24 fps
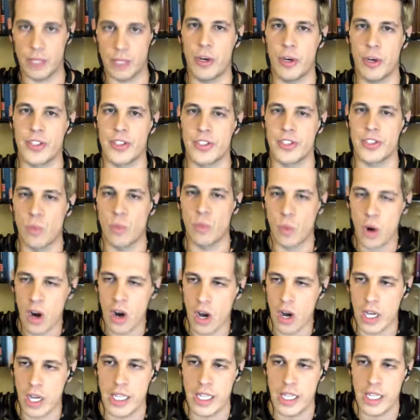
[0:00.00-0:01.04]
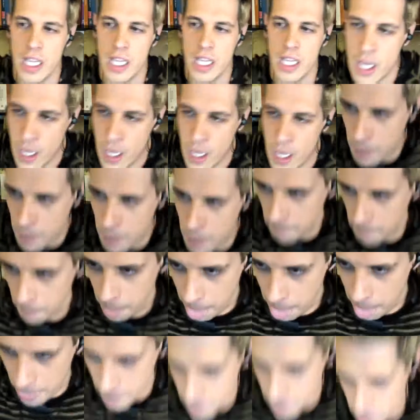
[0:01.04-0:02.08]
person Y,
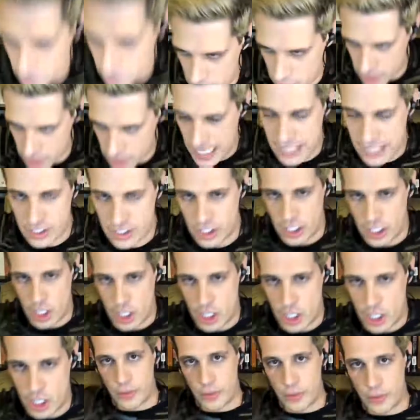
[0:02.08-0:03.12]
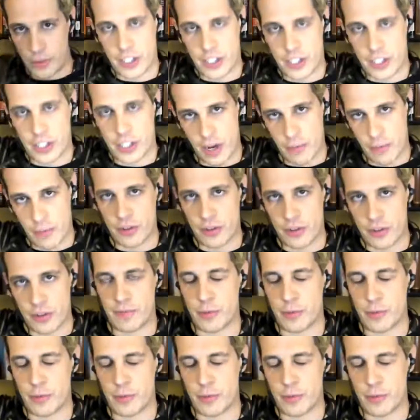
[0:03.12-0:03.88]
that's an enormously high burden of